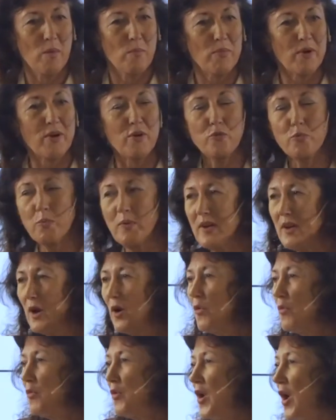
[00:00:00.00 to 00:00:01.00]
because we
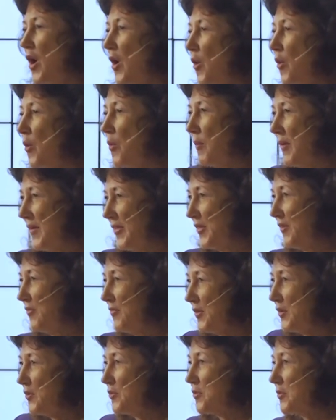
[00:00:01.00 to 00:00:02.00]
don't know what the
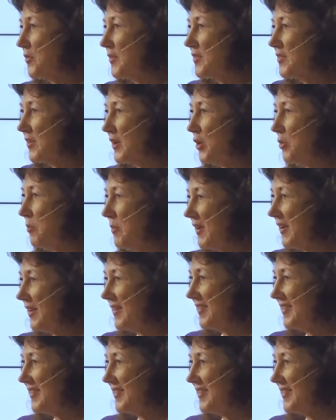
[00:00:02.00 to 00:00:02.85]
future is going to be.